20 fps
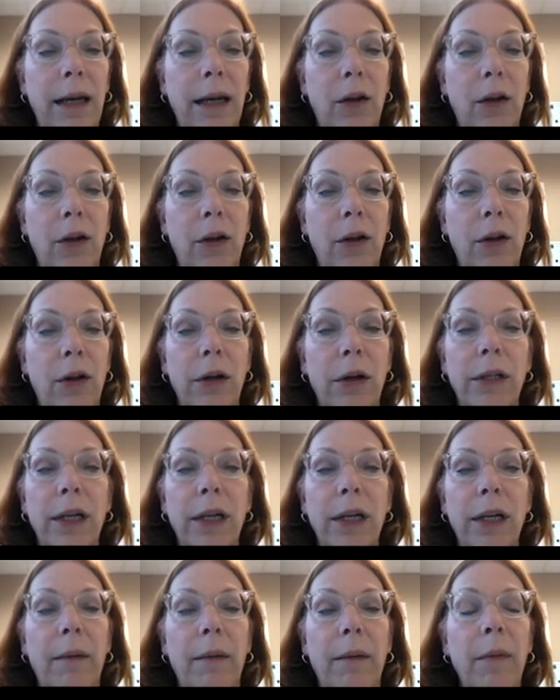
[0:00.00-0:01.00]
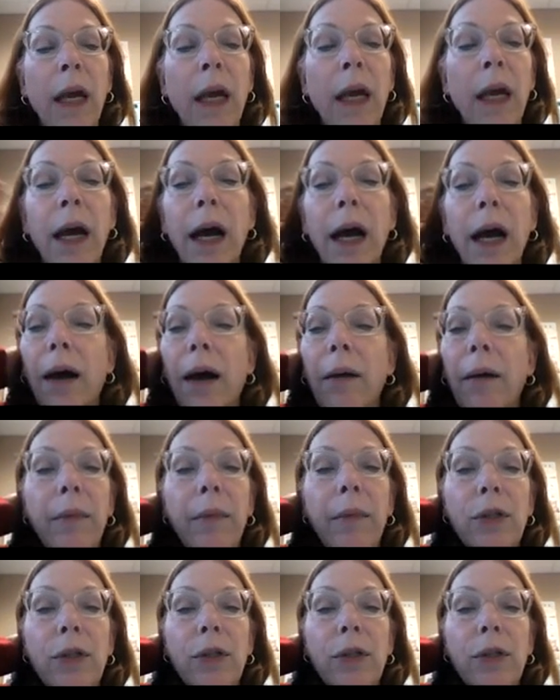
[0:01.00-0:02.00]
long time.
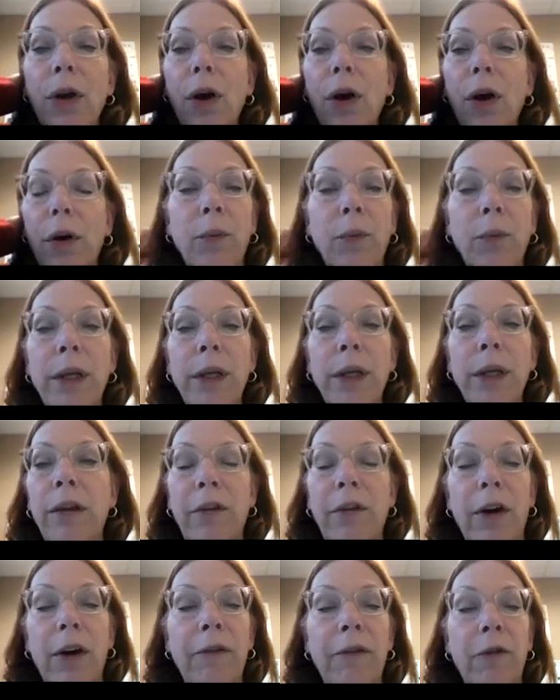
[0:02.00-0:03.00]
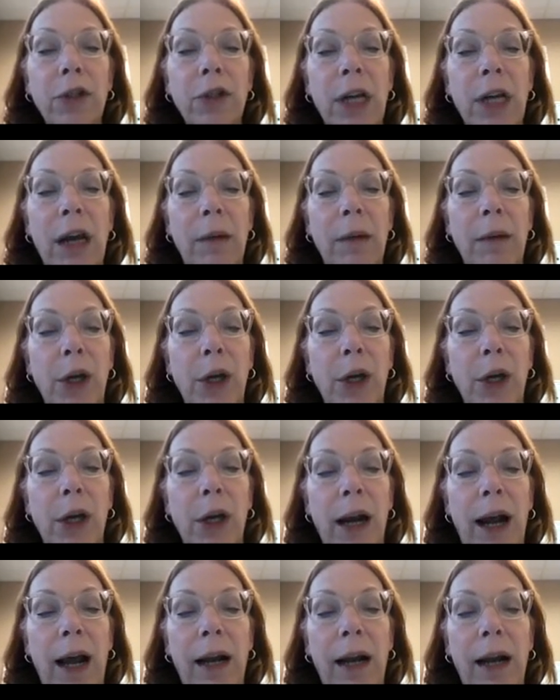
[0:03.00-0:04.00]
So when the very first time you get on,
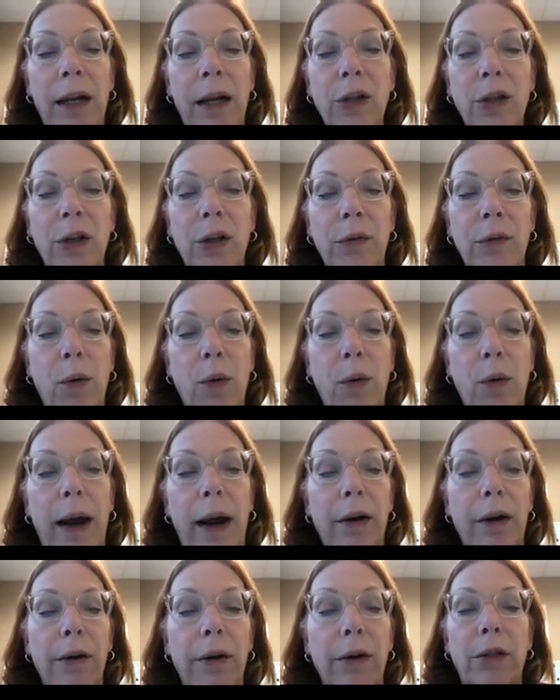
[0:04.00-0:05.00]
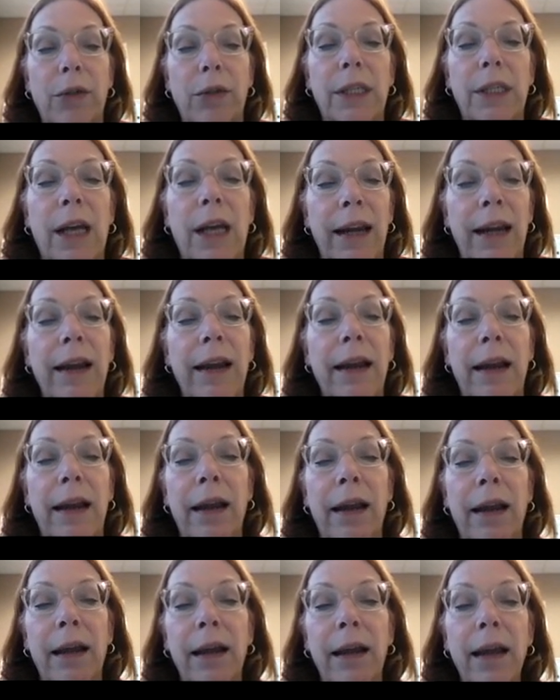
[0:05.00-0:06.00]
it's going to require you to sign
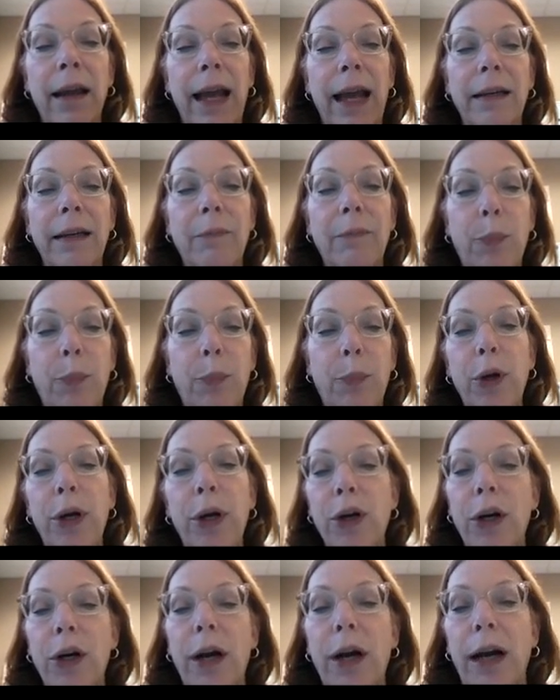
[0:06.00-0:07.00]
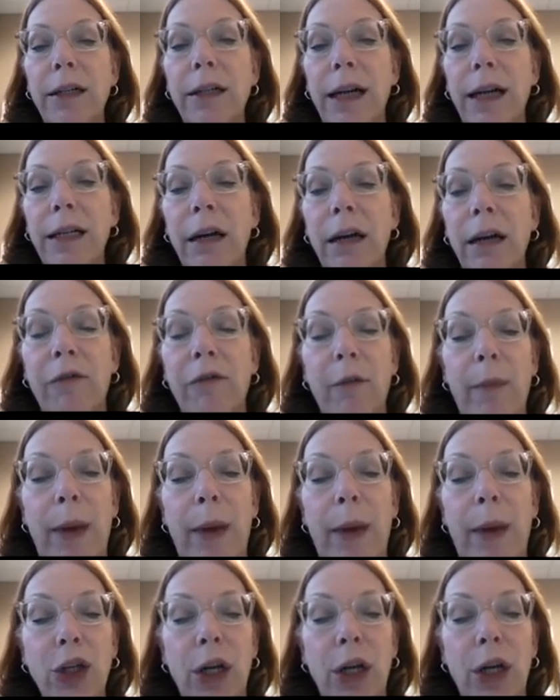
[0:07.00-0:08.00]
in and put in your contact
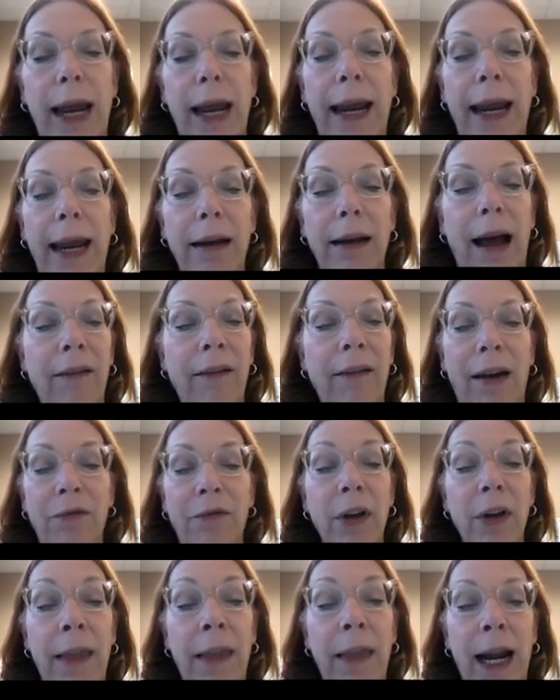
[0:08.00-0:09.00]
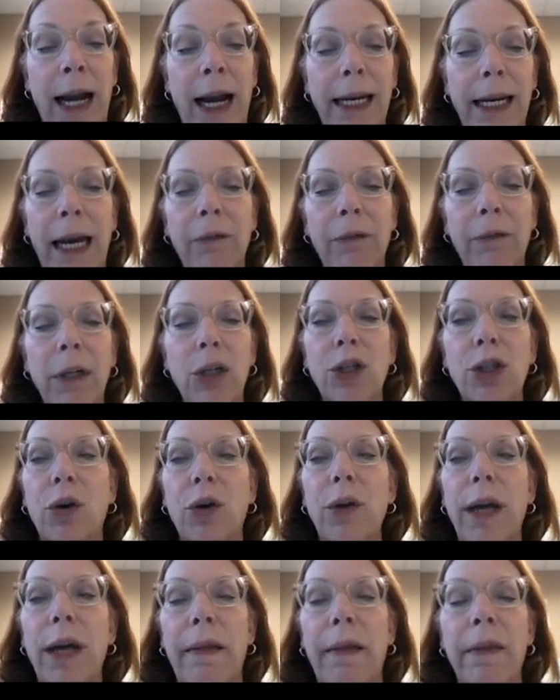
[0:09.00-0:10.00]
information. And I've done that. I can't really
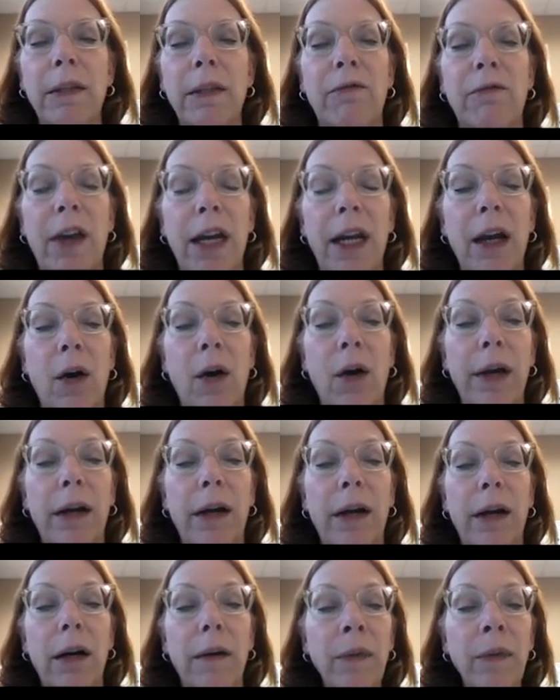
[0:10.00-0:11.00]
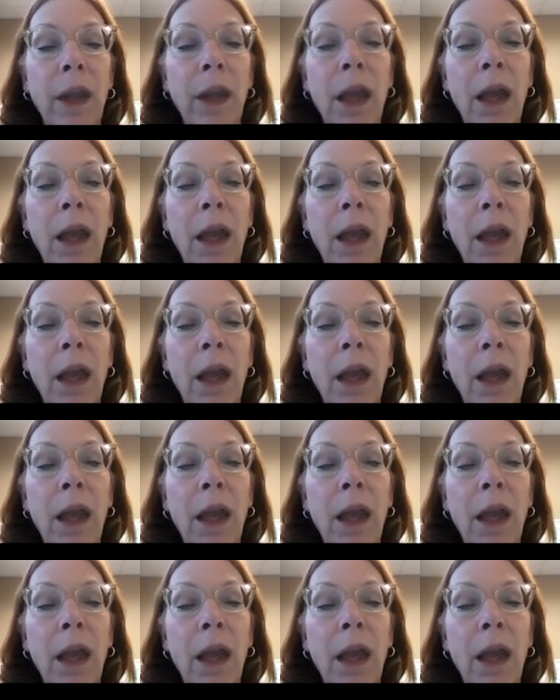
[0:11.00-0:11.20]
show you on this video here,